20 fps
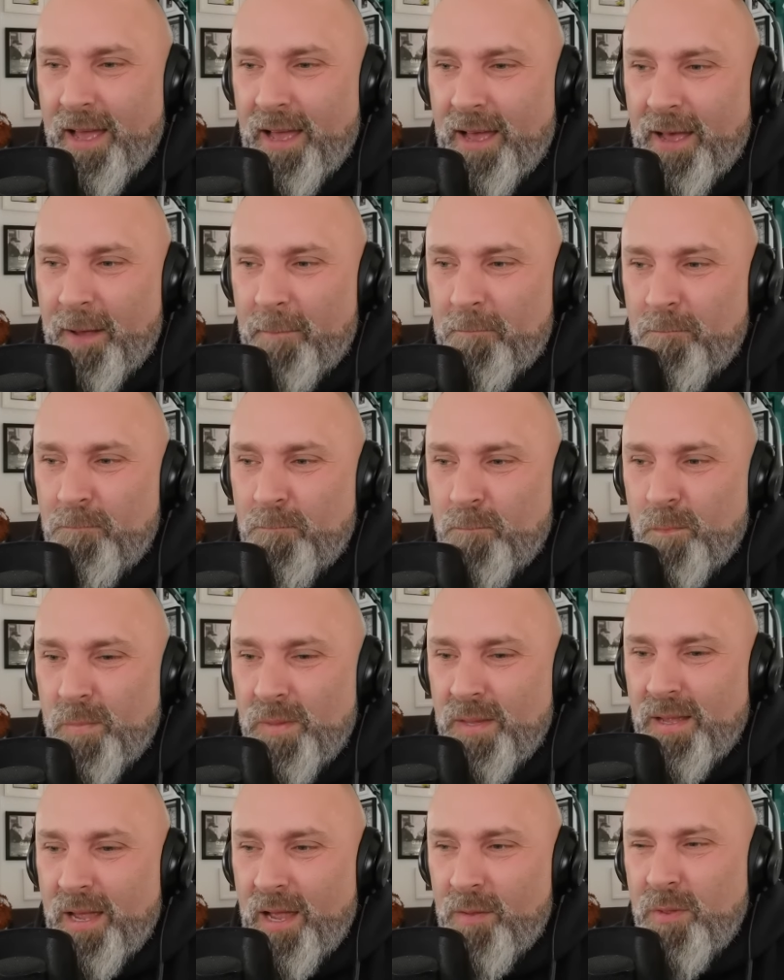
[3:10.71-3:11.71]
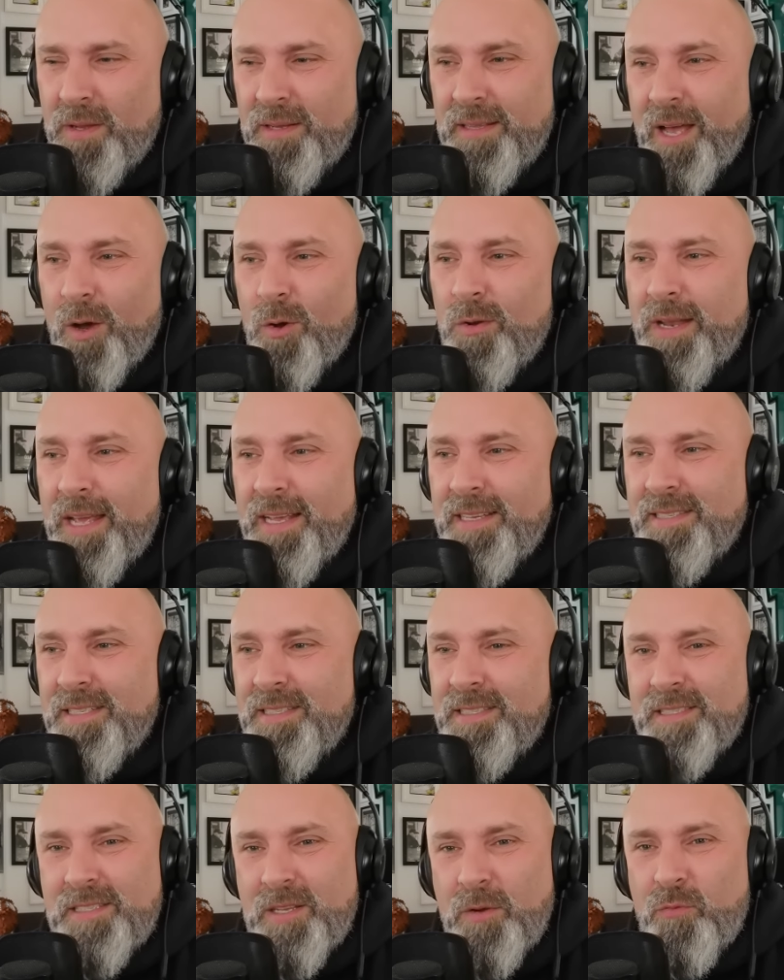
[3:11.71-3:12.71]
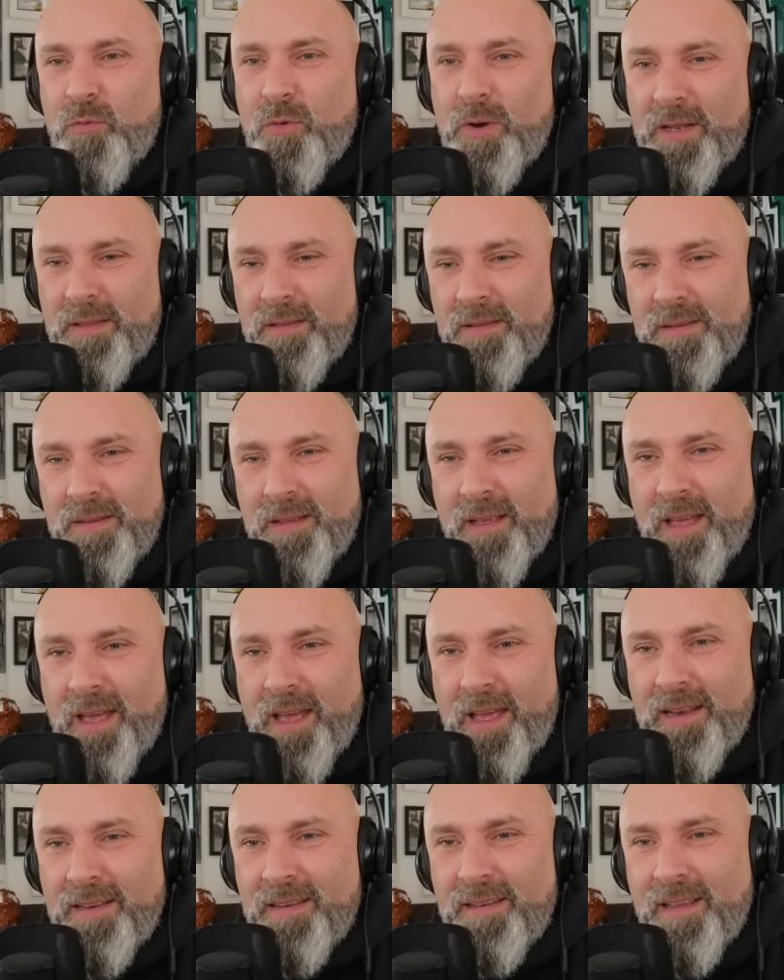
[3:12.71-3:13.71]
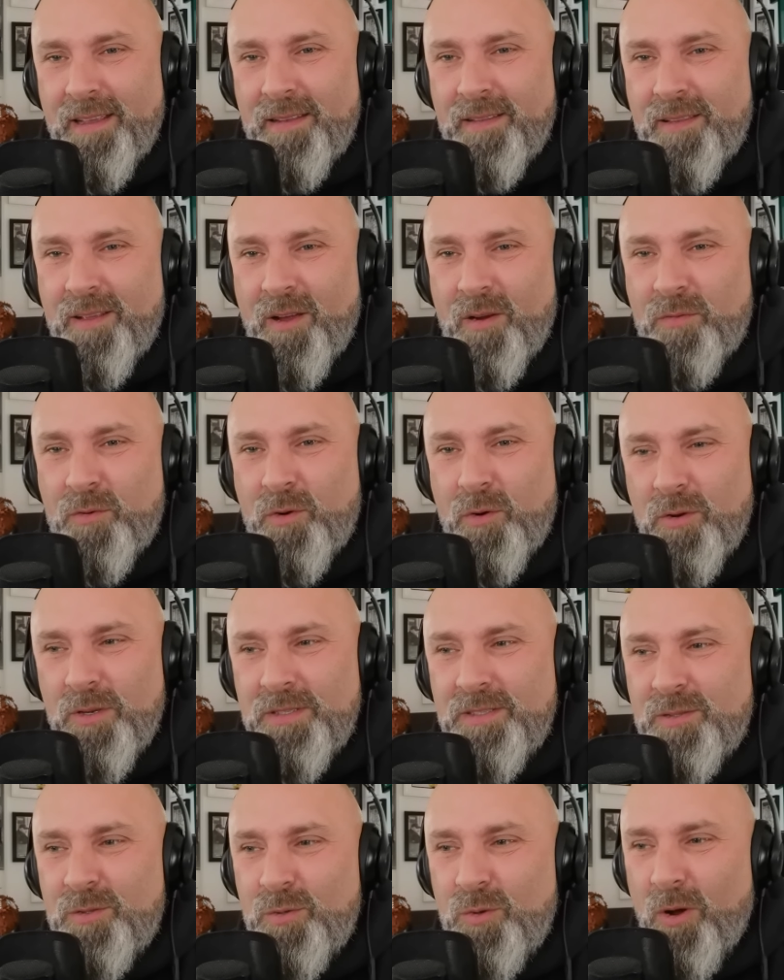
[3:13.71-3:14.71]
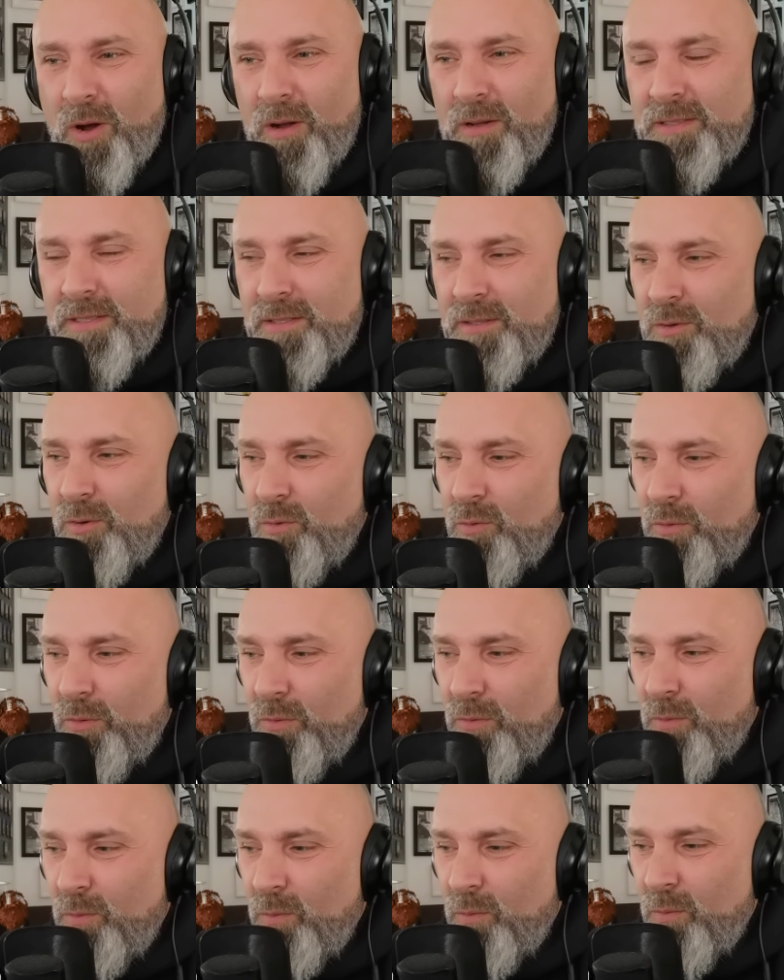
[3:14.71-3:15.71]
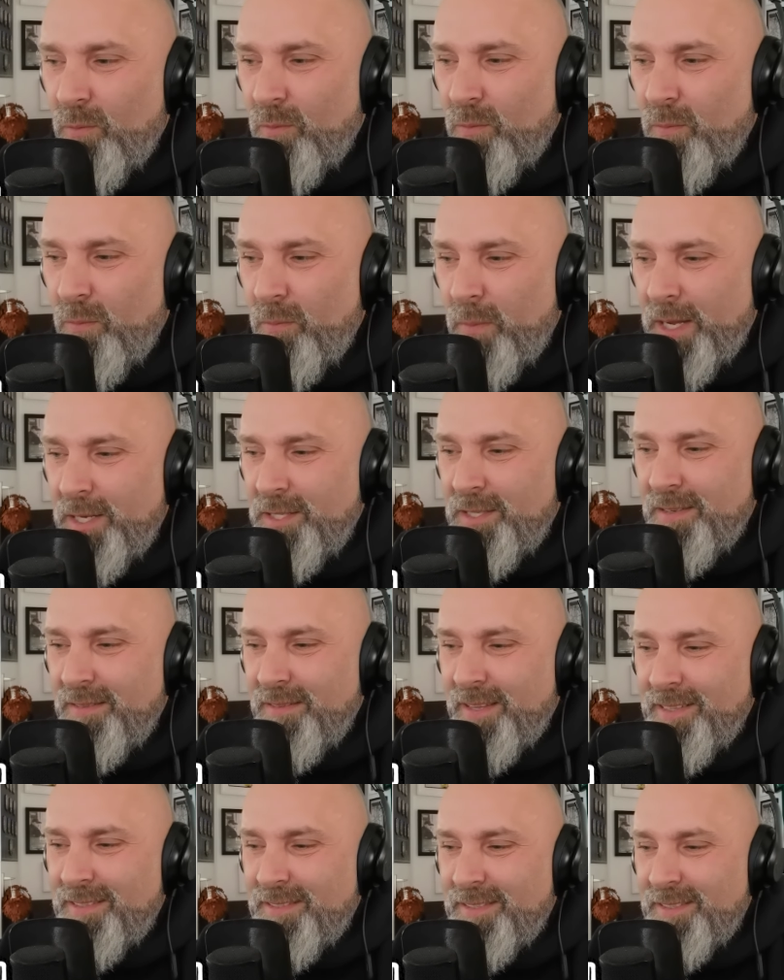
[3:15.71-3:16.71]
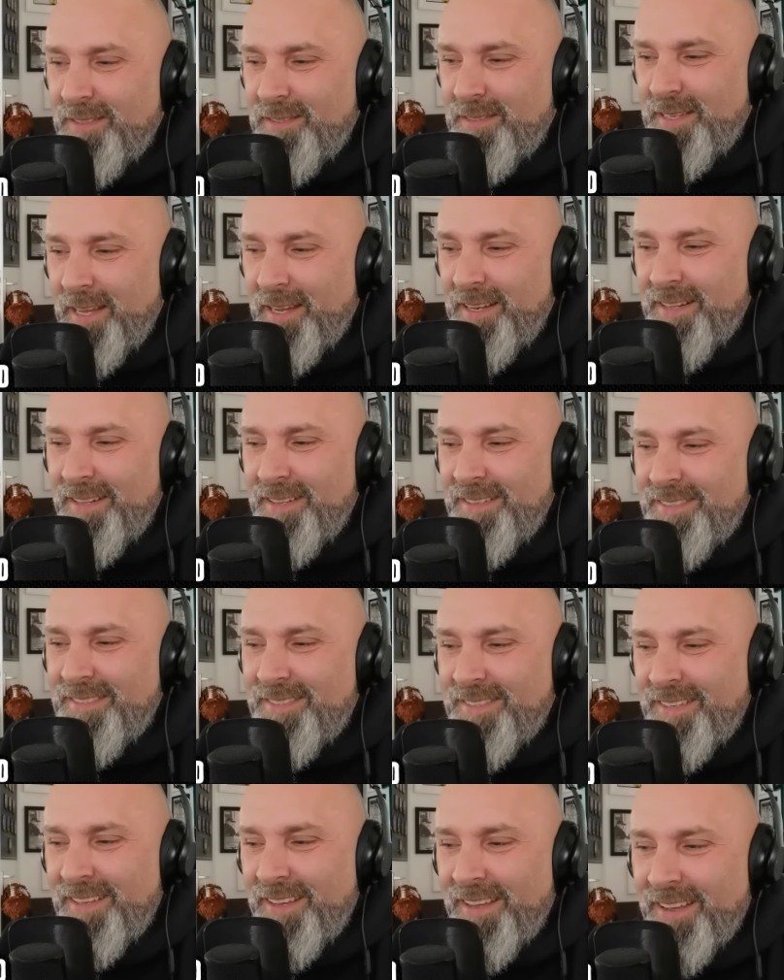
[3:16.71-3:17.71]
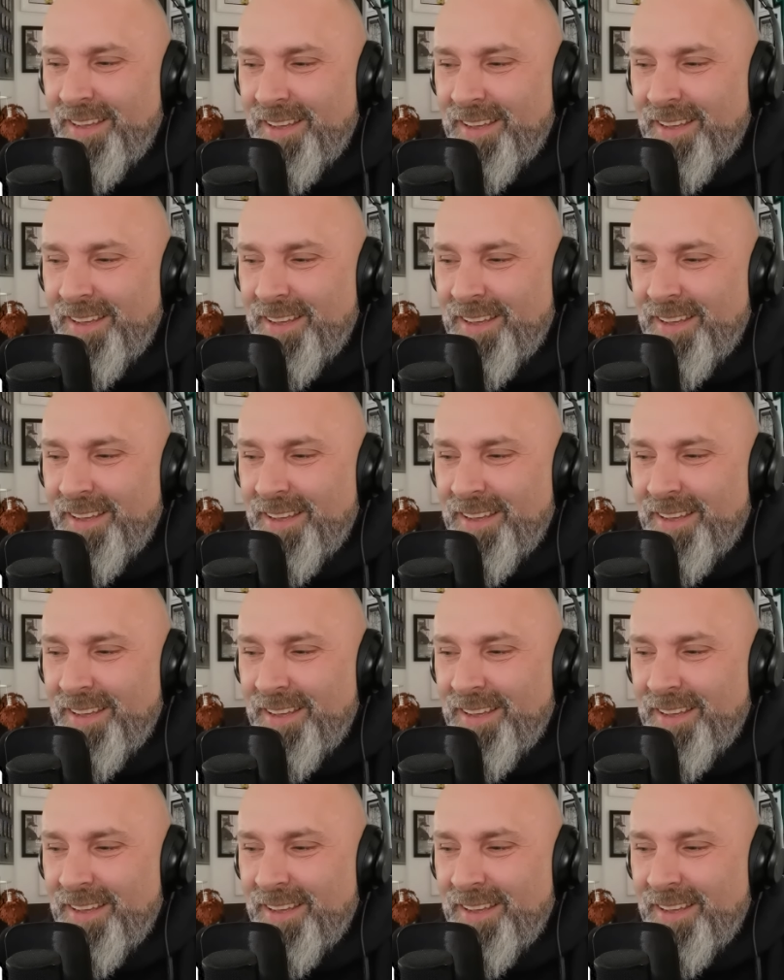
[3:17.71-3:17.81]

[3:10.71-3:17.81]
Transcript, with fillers: Um, I think nowadays it's different, and and of course you also mentioned that singles